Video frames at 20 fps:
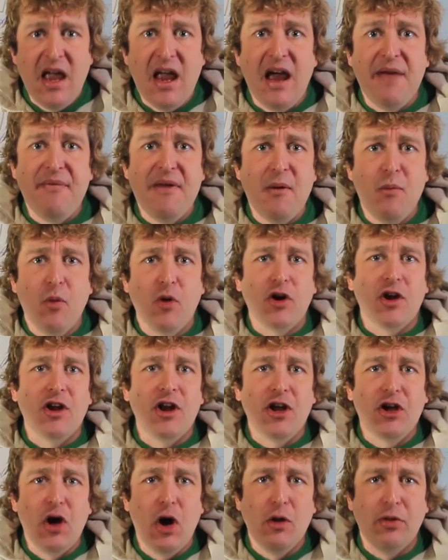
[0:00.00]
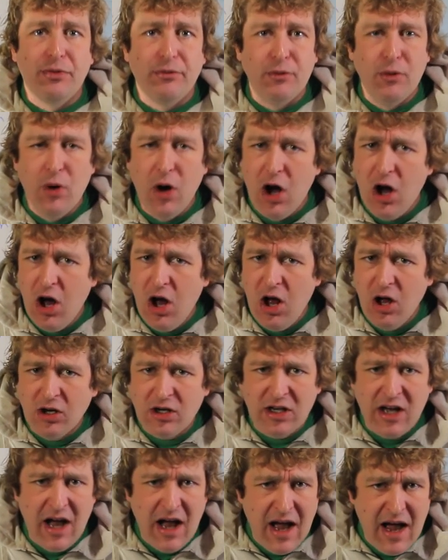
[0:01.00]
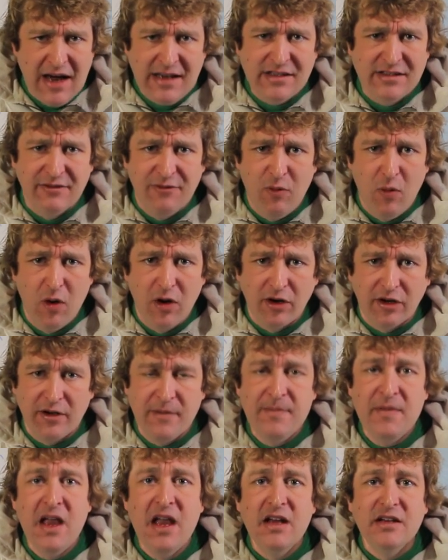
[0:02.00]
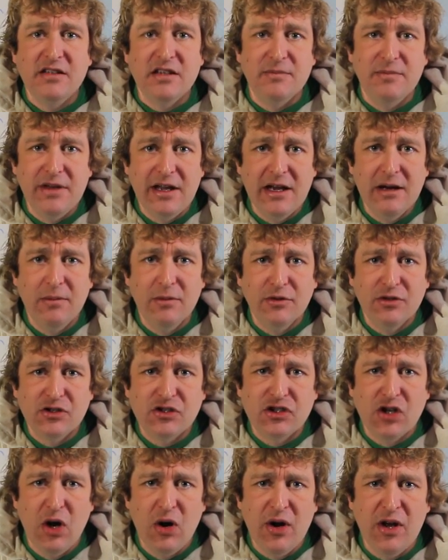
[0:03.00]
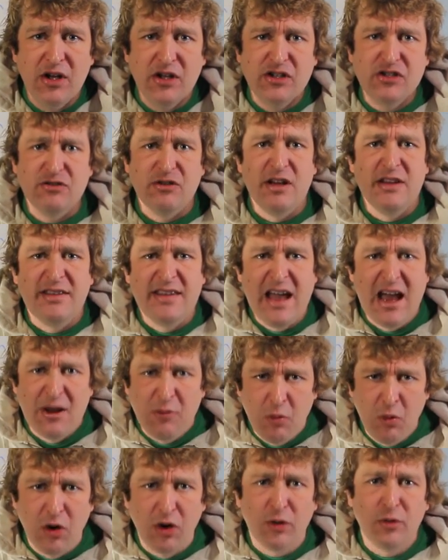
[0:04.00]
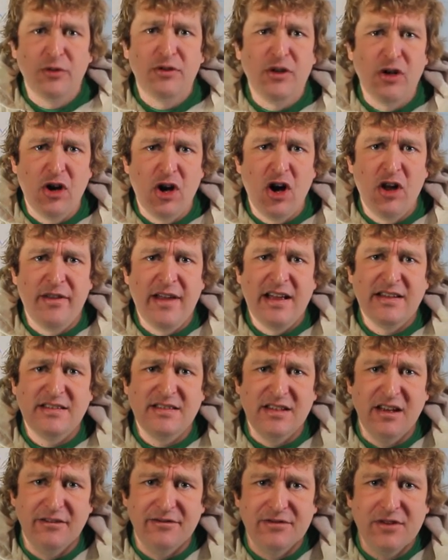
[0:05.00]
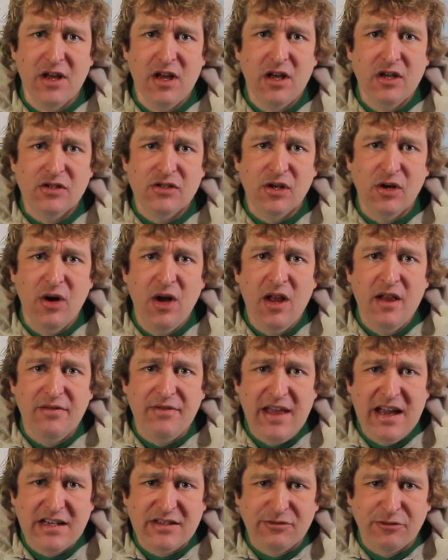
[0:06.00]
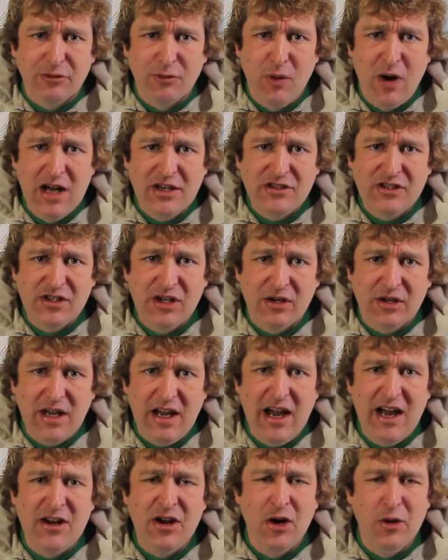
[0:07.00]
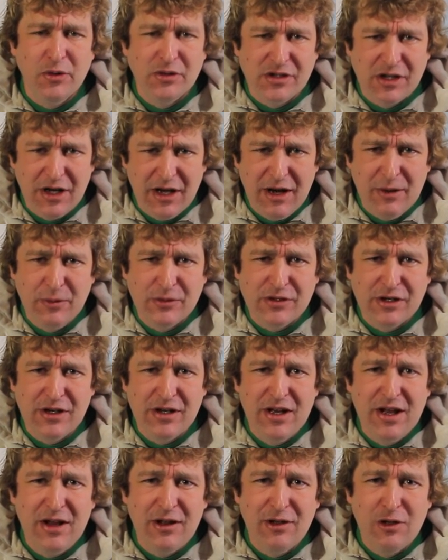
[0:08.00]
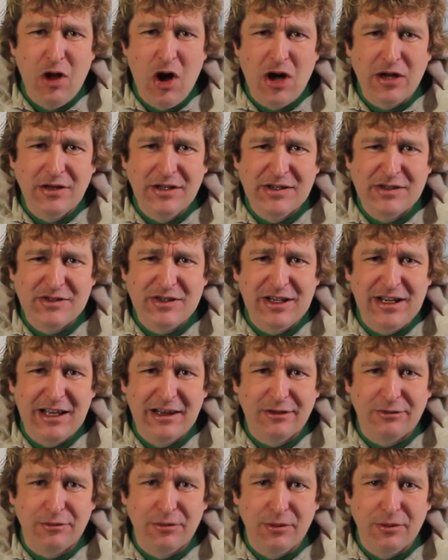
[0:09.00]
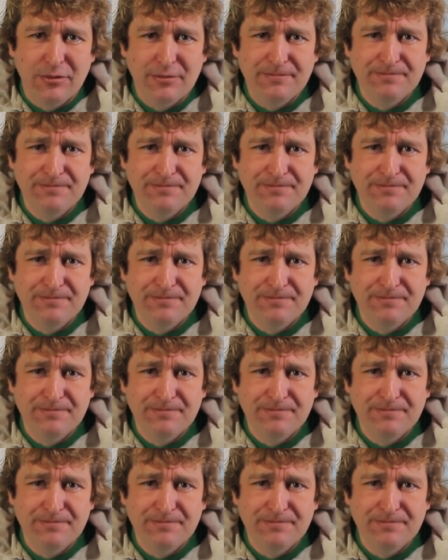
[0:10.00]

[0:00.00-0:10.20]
And then we're going to go through all kinds of work to be able to show, illustrate that, and work with you, all that stuff. So thanks for watching. Okay, I know it was a long list to get through.